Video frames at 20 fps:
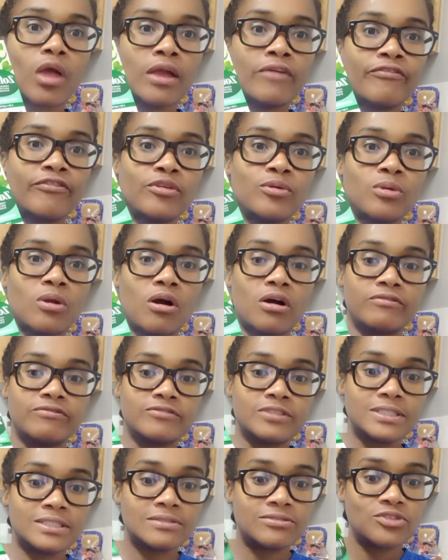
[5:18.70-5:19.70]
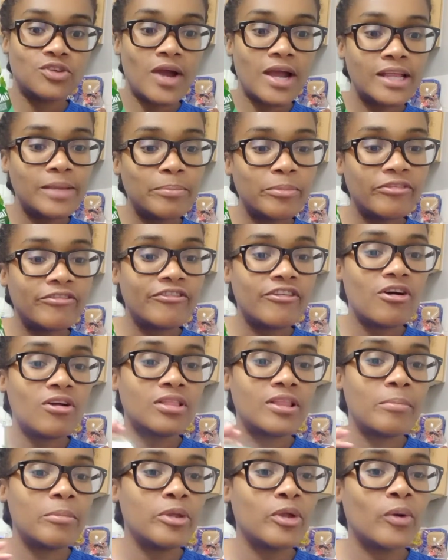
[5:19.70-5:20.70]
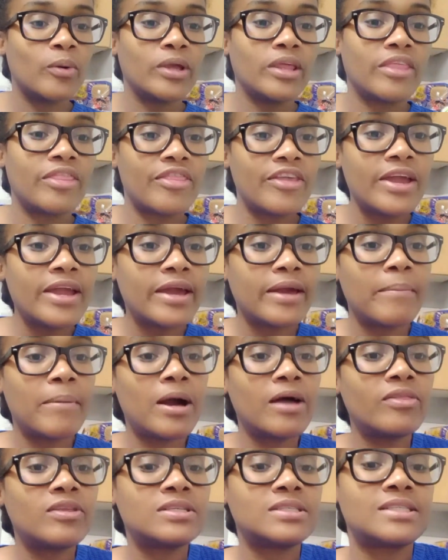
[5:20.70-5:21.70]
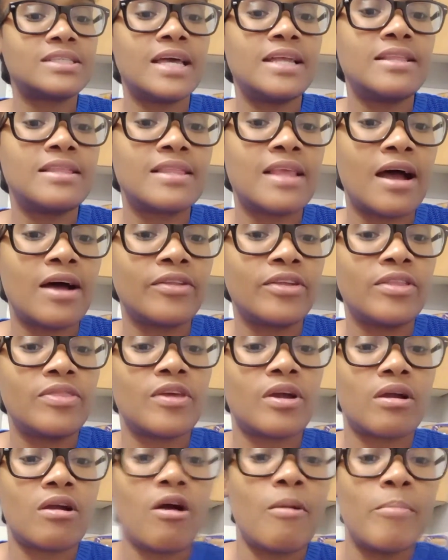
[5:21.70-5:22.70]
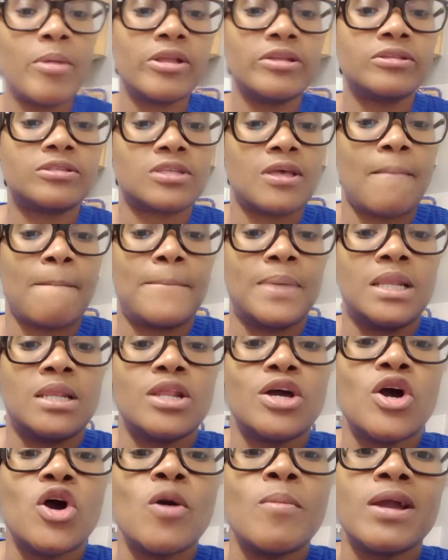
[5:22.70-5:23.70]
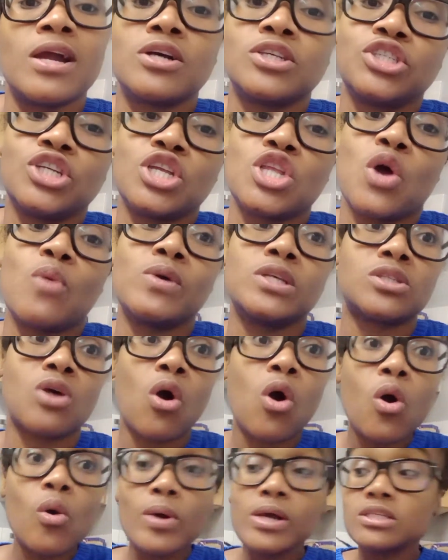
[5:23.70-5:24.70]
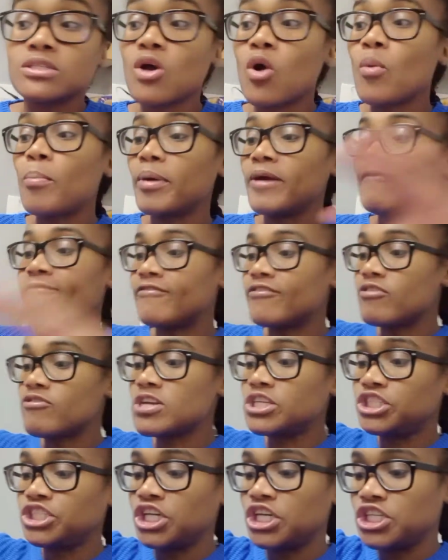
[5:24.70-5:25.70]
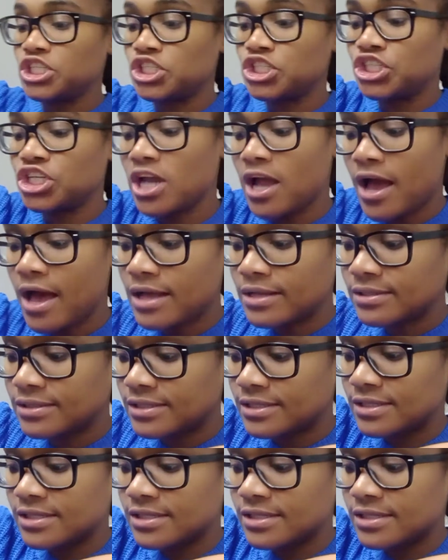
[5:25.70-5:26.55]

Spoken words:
If you lot have tried it before, let me know what you think about the scent down in the comments below, because you know it's always open for a chit chat.